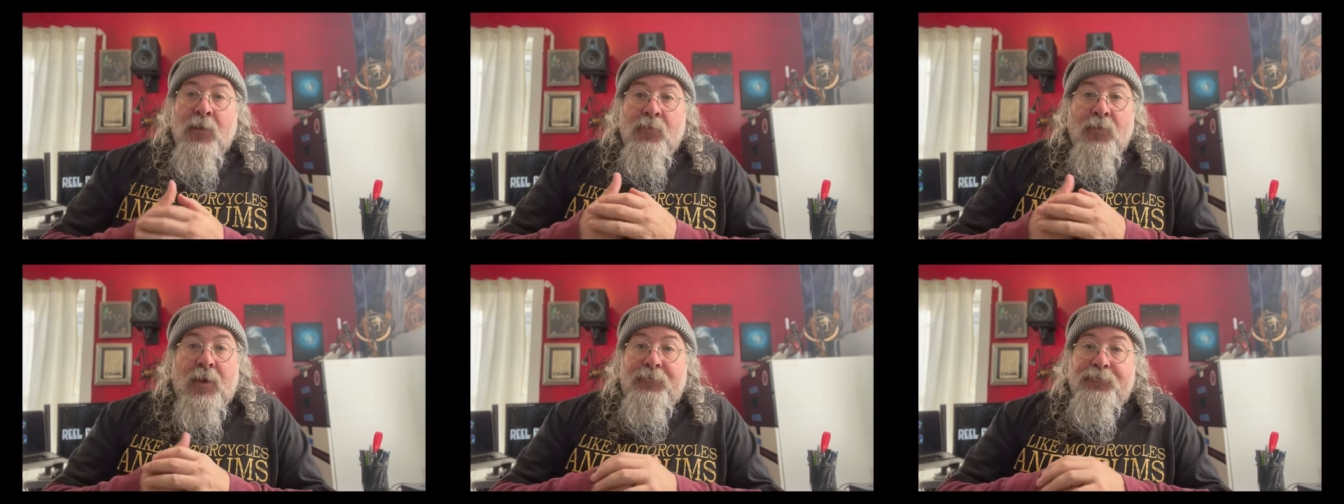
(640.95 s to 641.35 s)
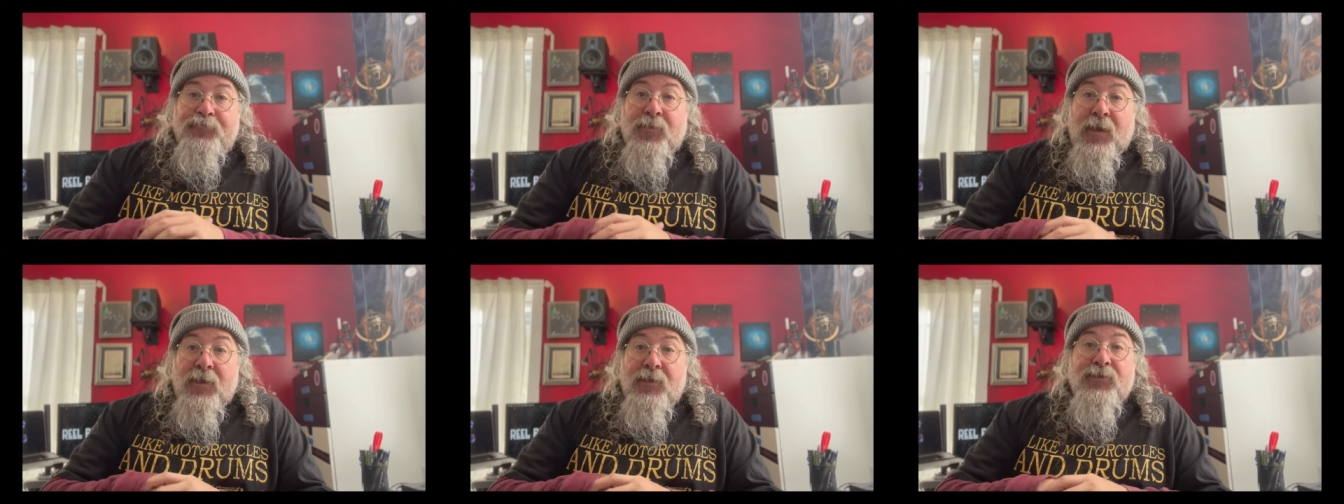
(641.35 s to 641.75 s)
Well,
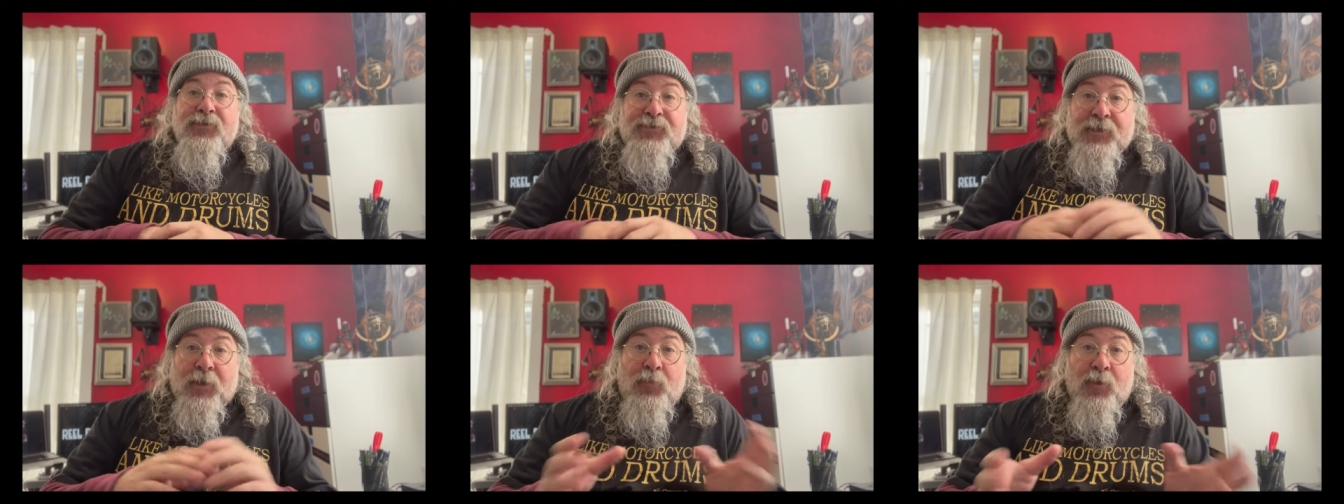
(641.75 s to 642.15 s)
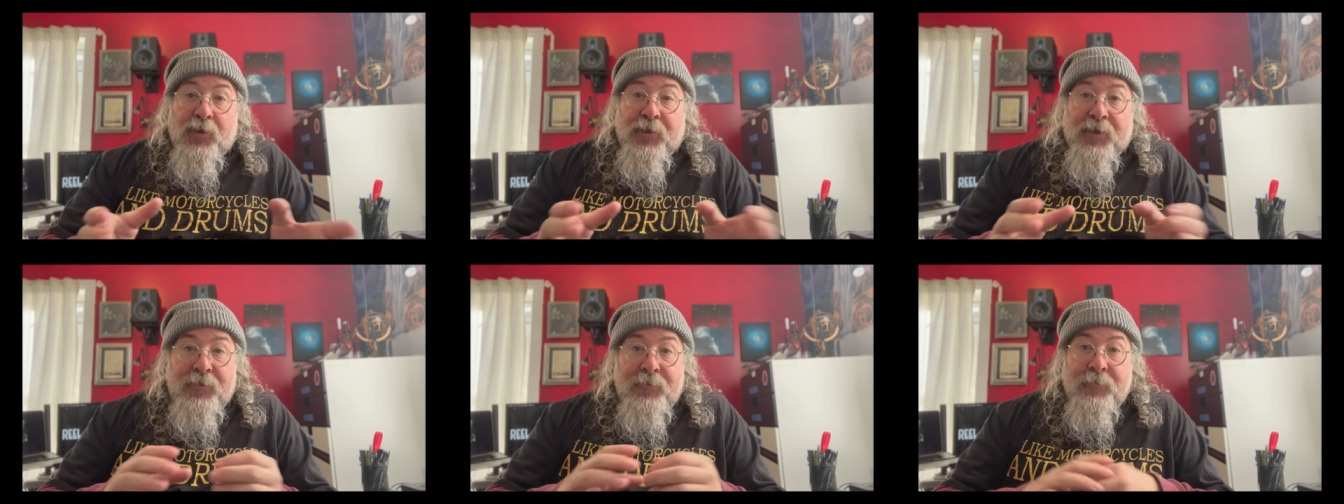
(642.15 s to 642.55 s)
some were
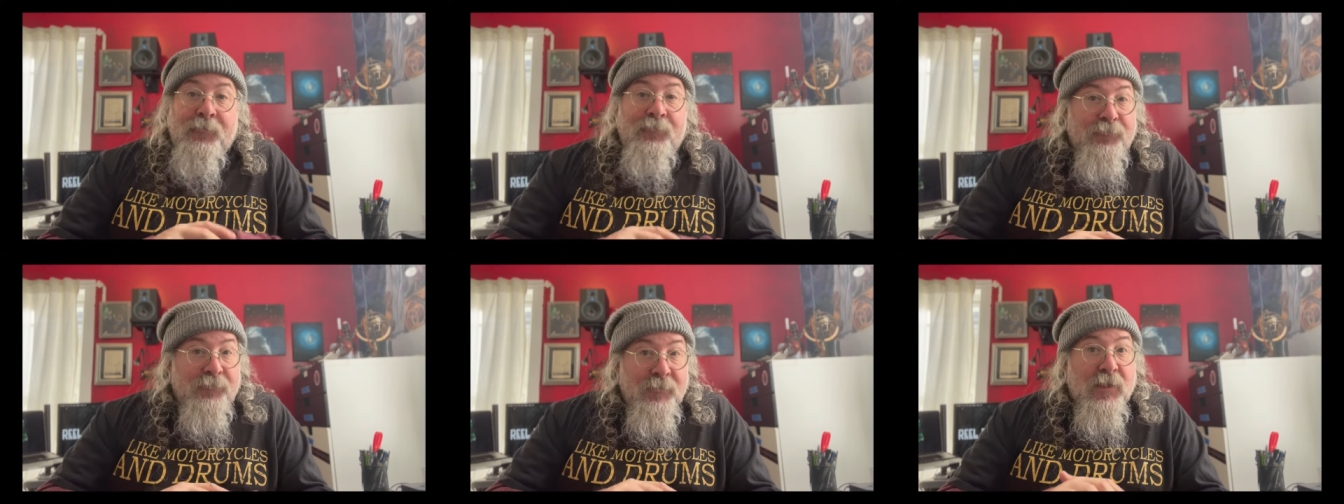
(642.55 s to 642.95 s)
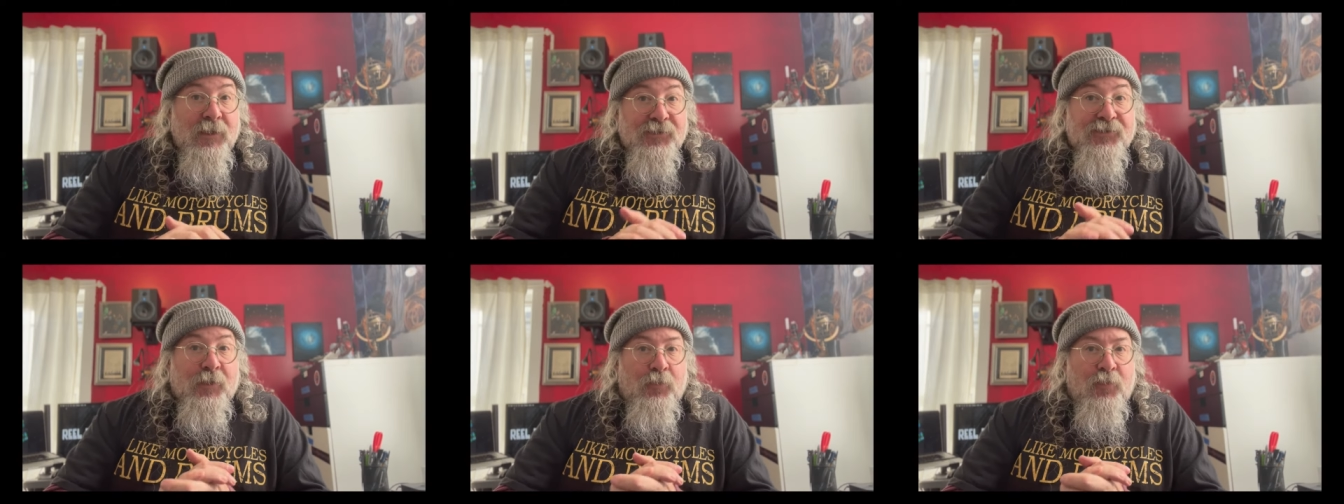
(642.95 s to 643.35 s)
good,
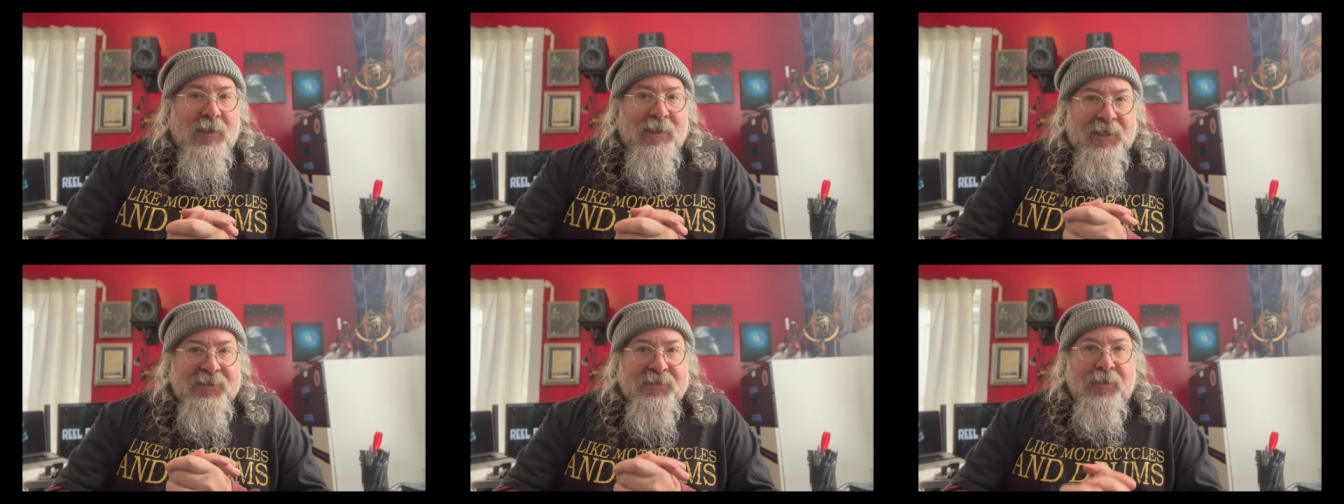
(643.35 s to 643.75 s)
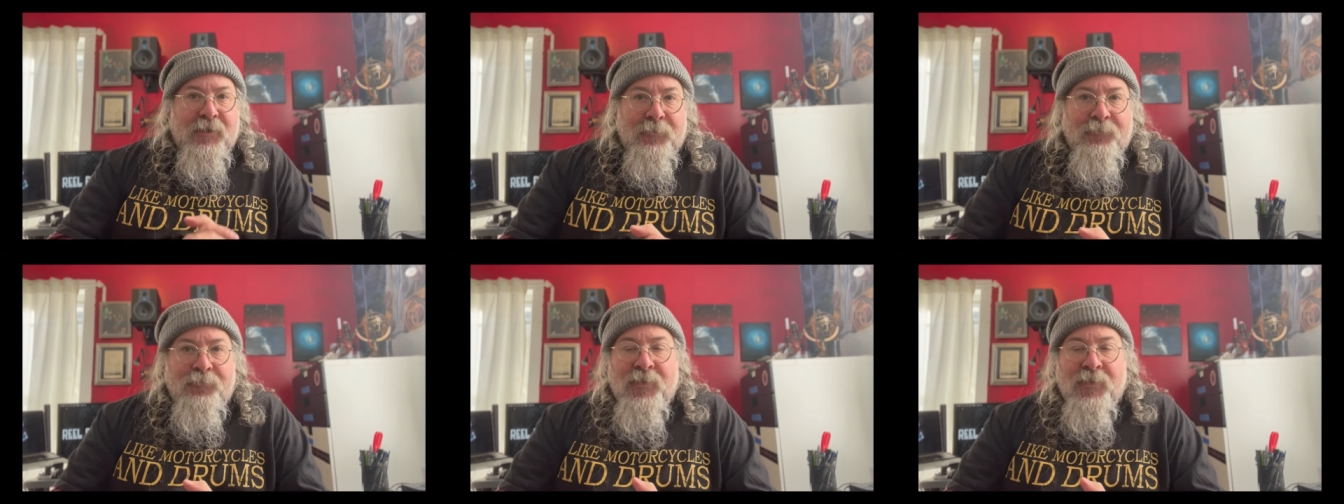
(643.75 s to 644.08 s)
some were less good.